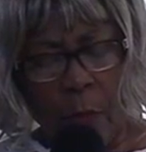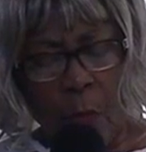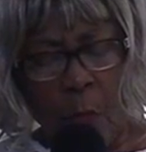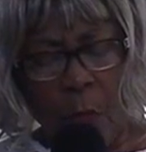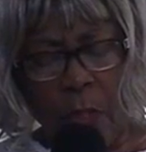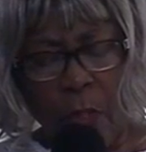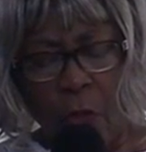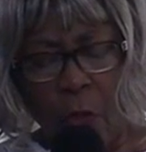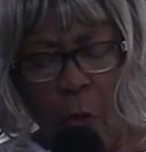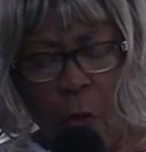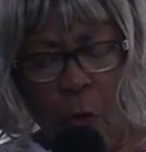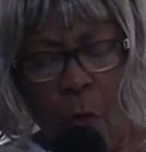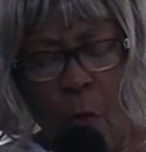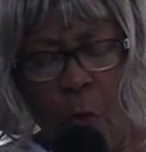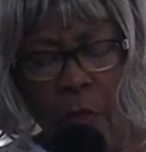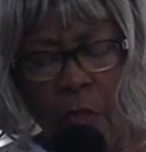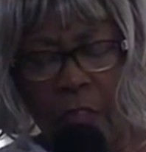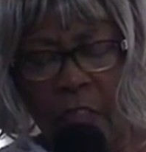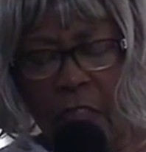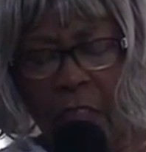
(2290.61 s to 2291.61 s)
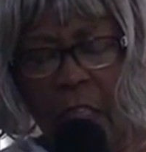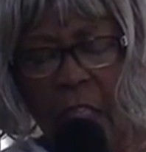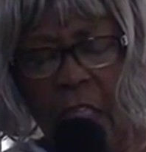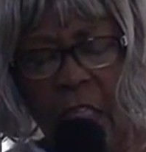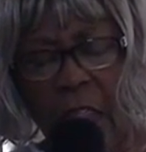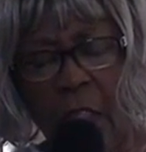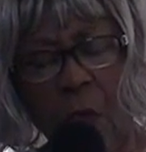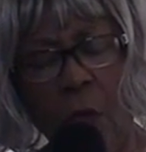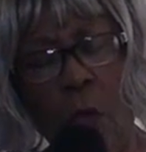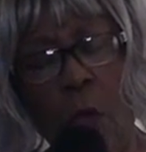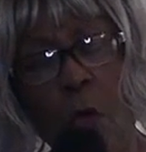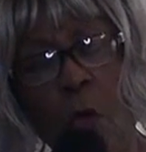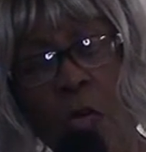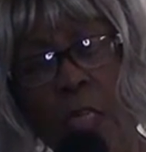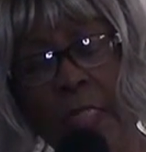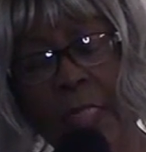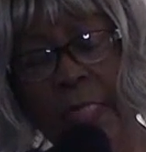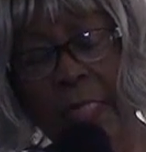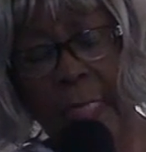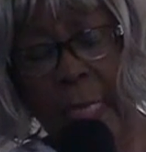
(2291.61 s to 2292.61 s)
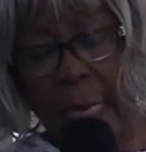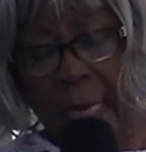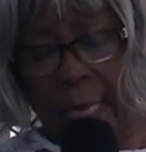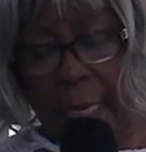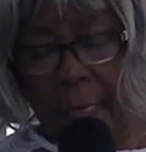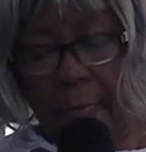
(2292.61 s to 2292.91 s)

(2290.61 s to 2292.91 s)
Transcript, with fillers: We don't want to hear the Lord say,